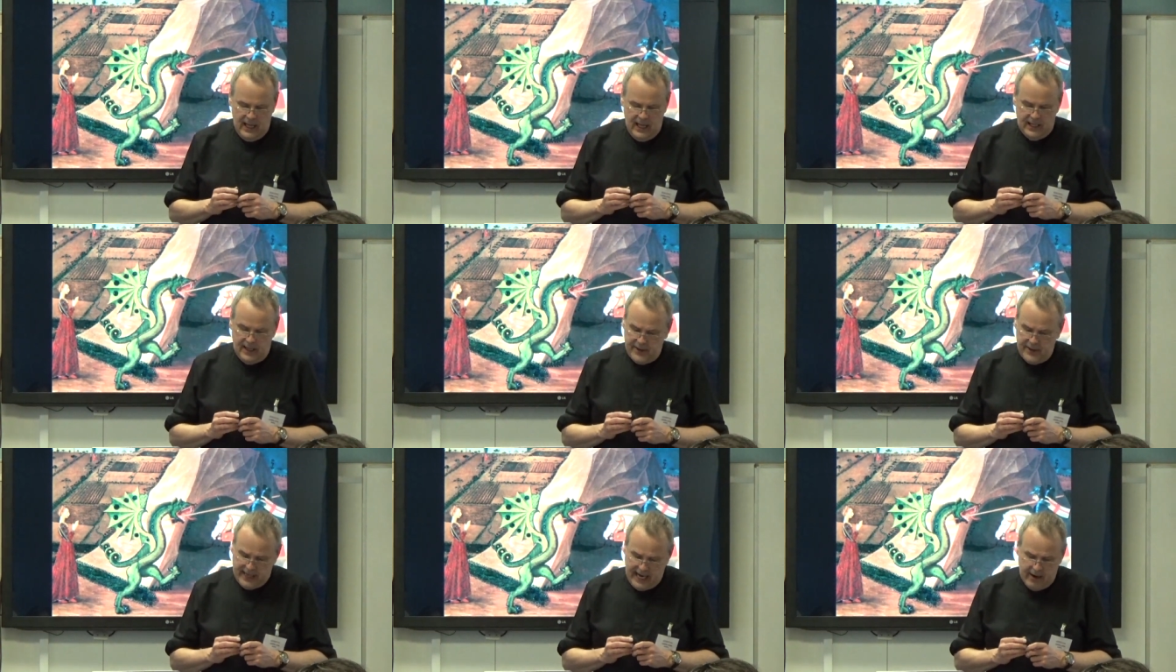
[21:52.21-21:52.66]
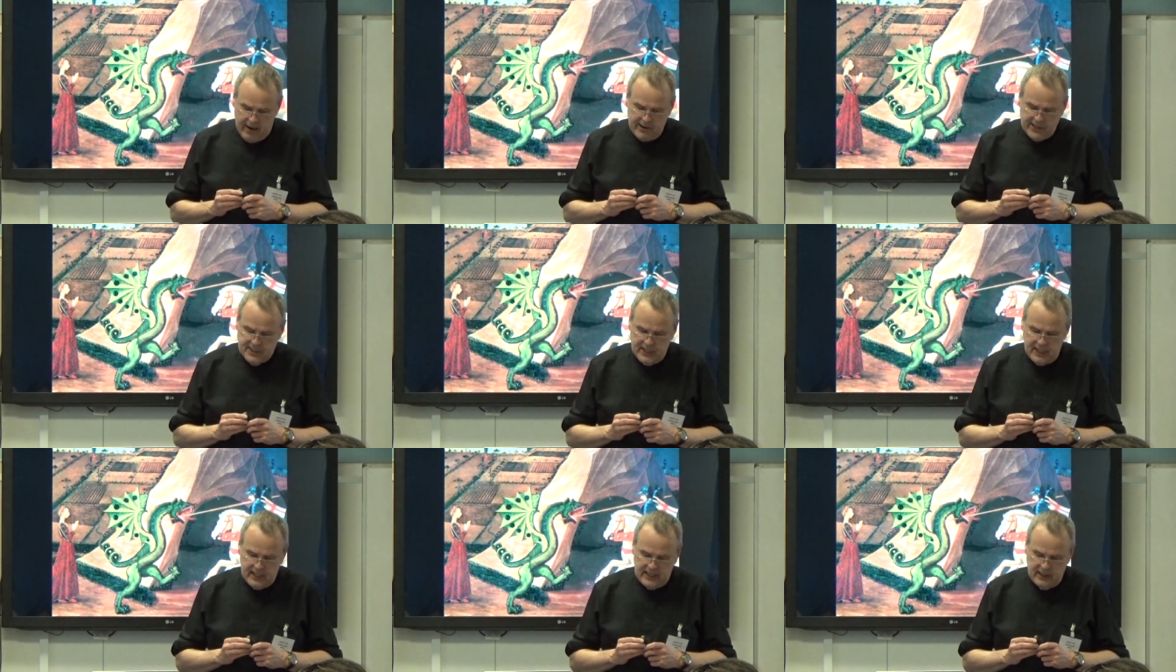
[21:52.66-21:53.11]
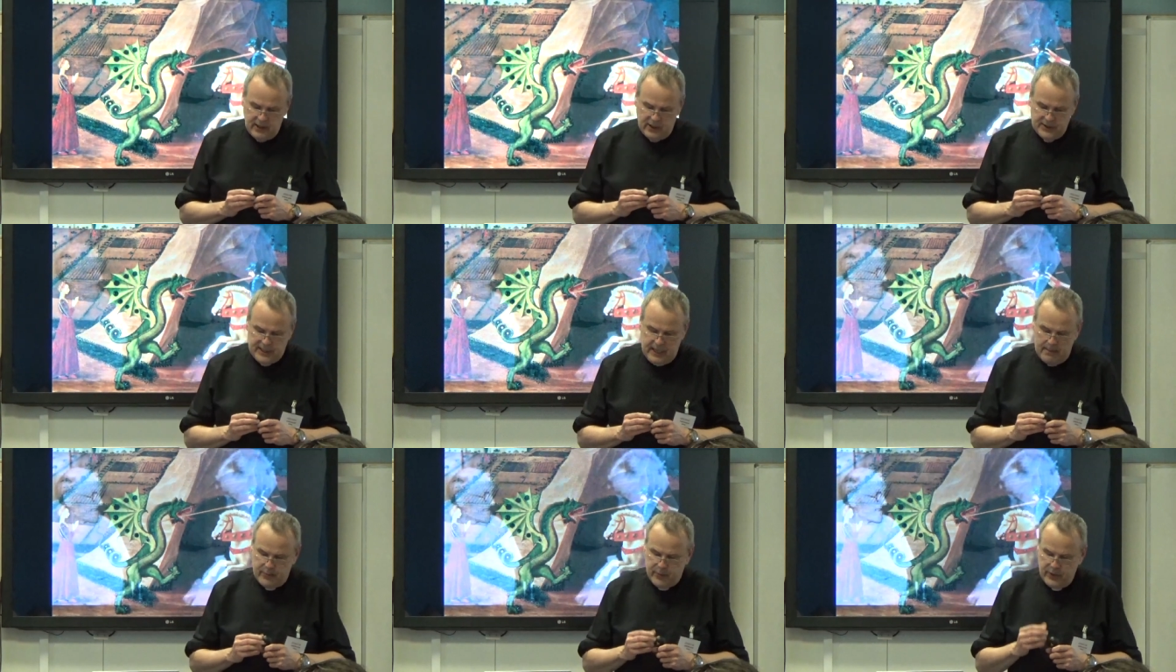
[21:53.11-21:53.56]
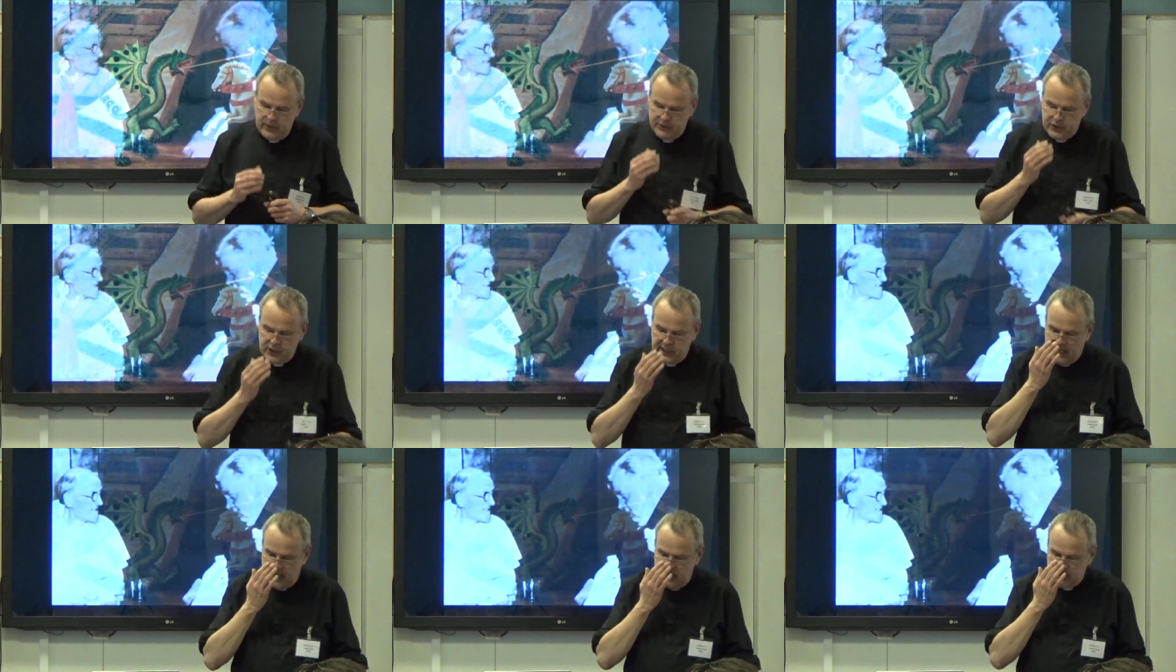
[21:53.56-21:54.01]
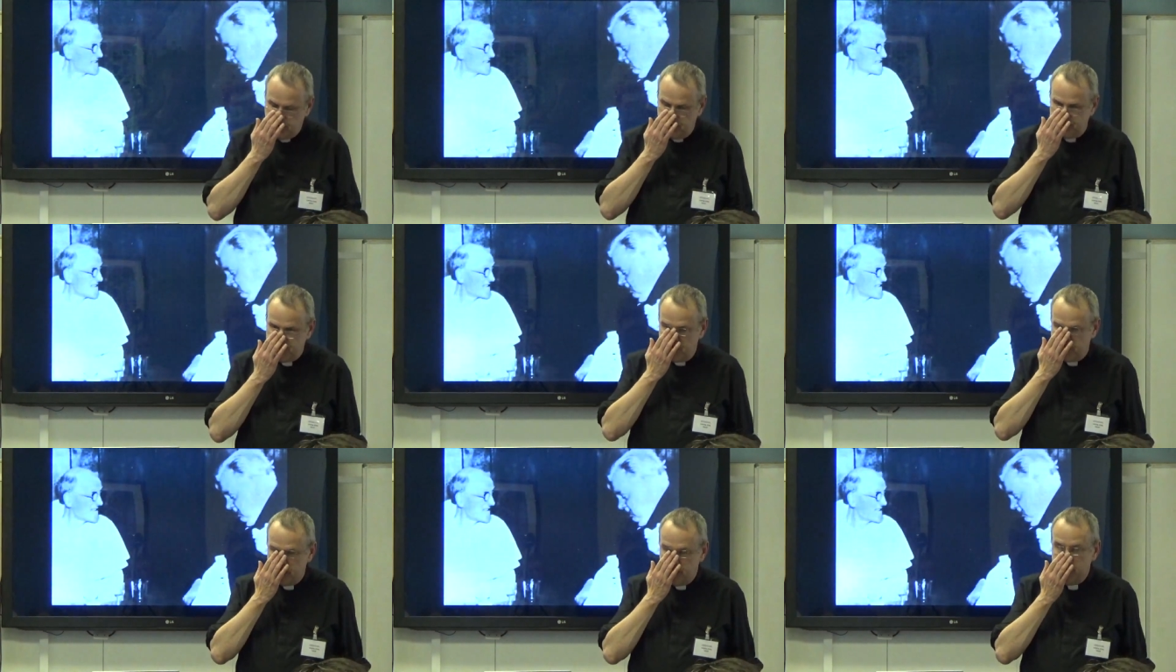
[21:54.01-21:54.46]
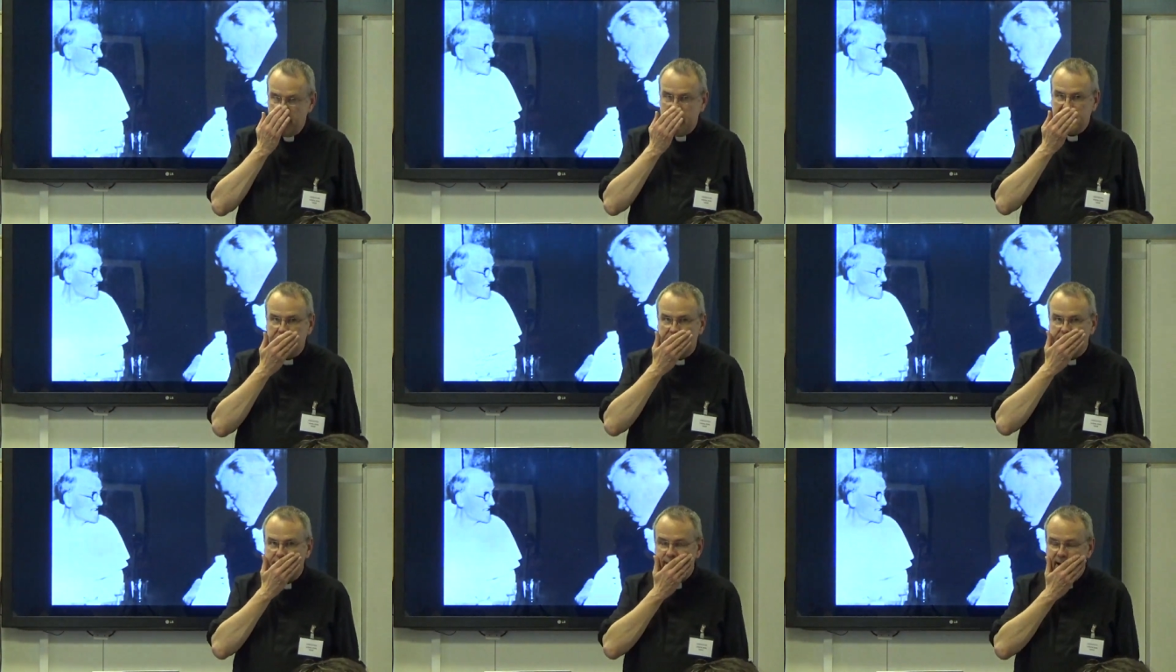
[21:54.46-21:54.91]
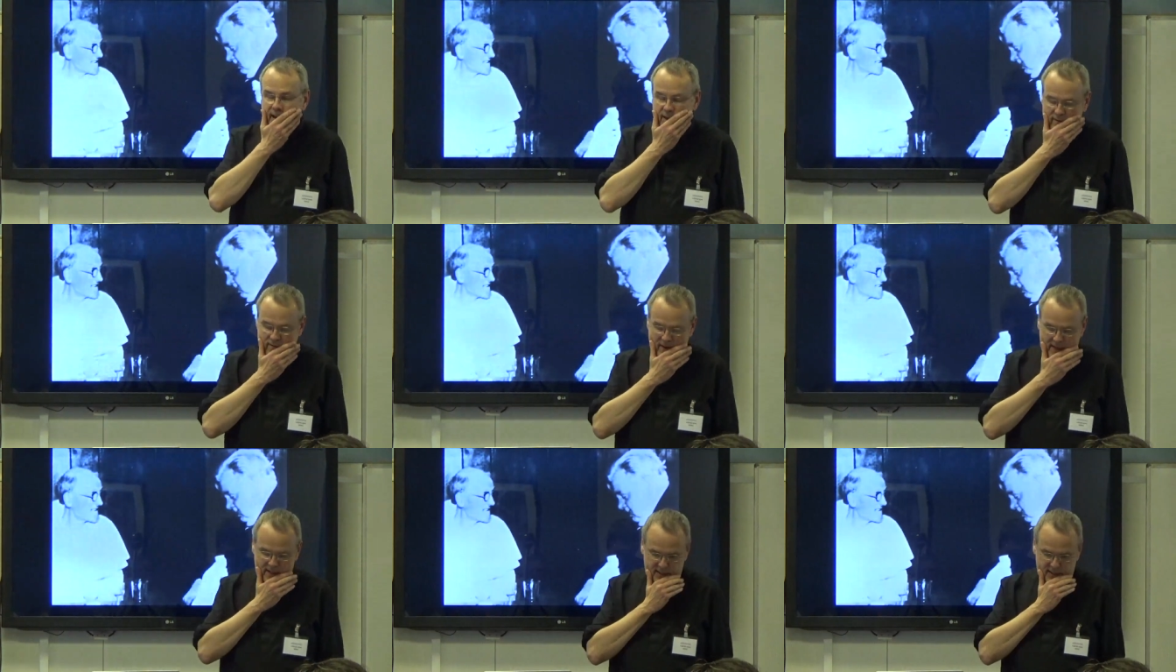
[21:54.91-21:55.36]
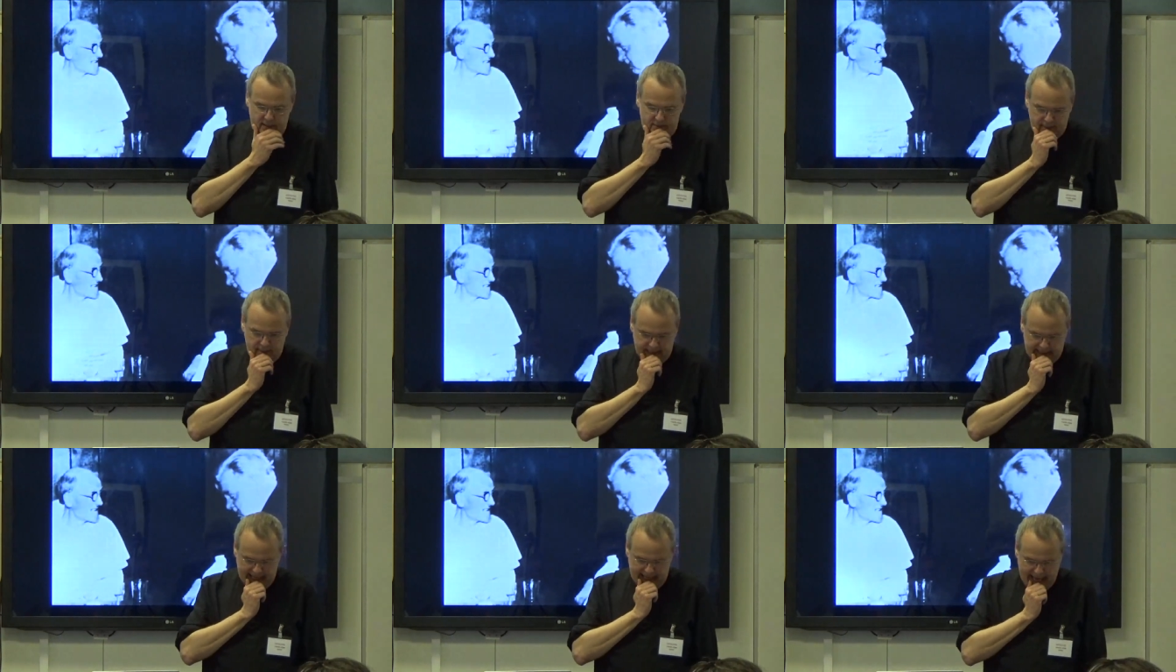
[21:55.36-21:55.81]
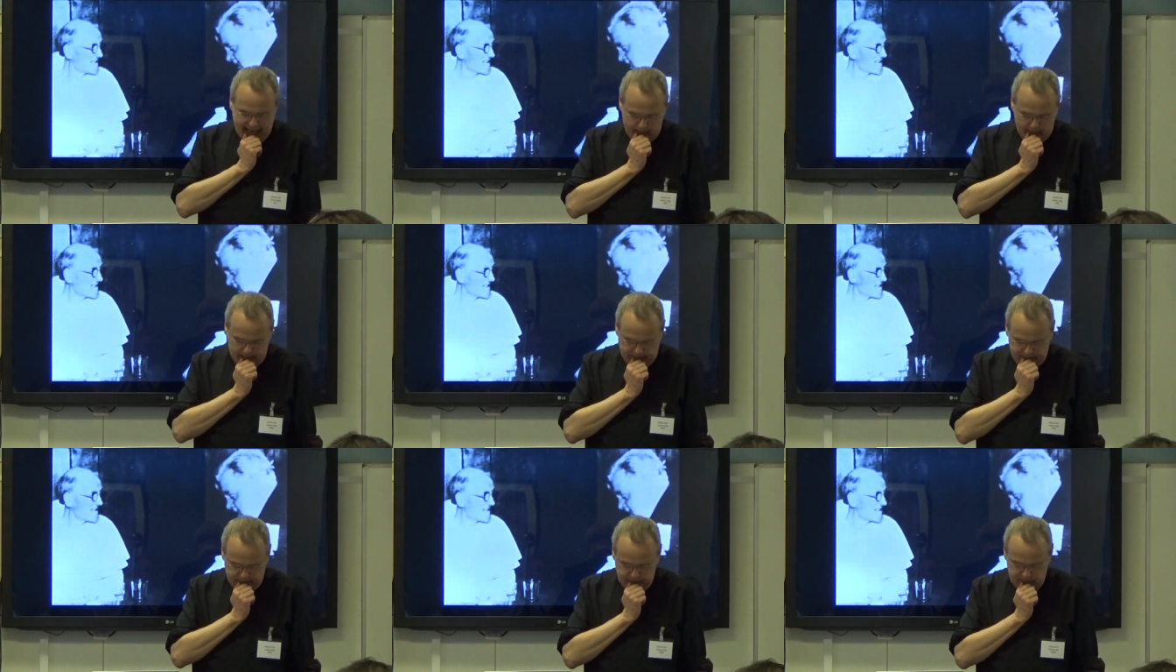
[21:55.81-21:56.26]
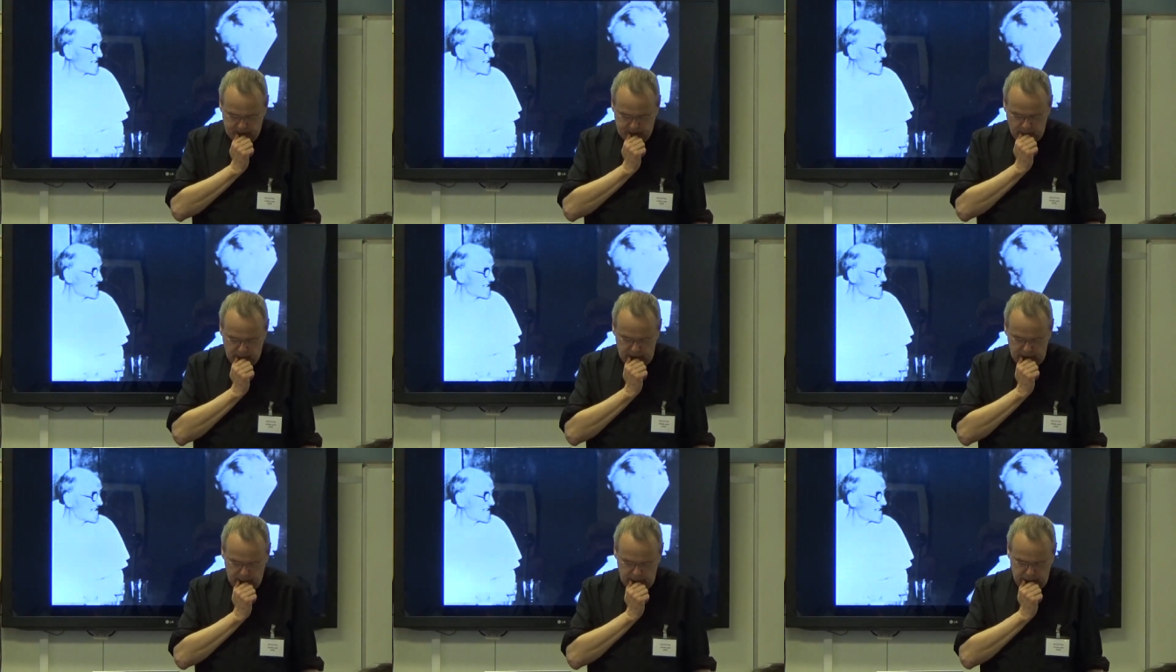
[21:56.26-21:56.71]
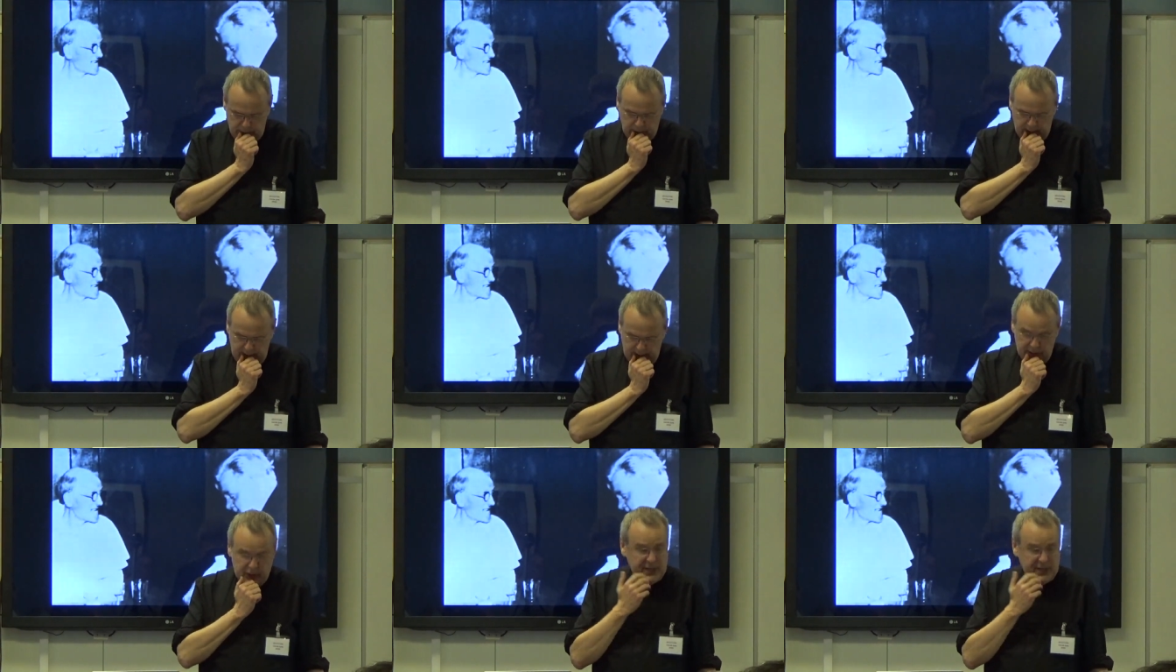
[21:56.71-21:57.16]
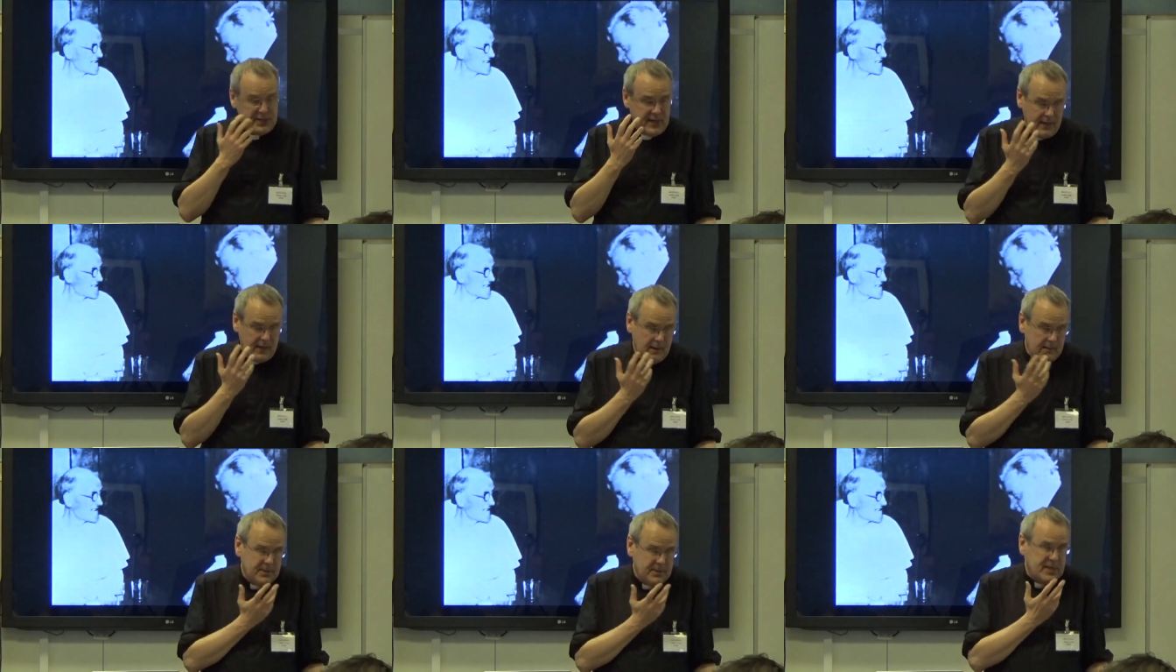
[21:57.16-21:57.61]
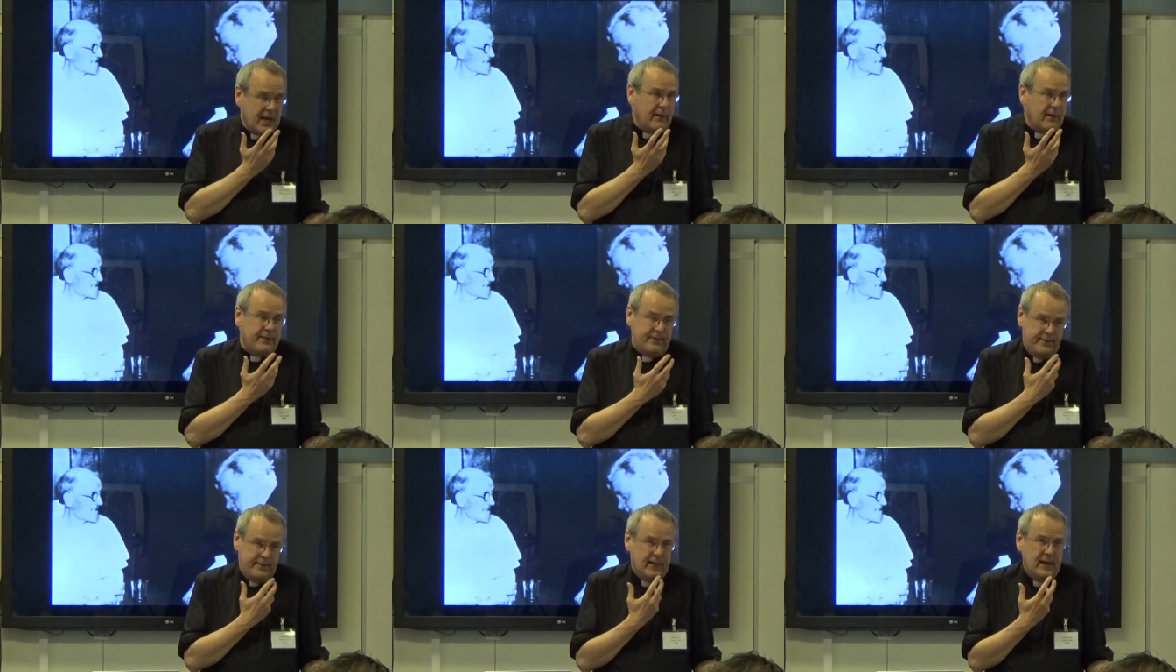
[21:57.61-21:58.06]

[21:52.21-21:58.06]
Another character and contemporary of GK's was the Dominican Father Vincent McNabb, someone who Chesterton himself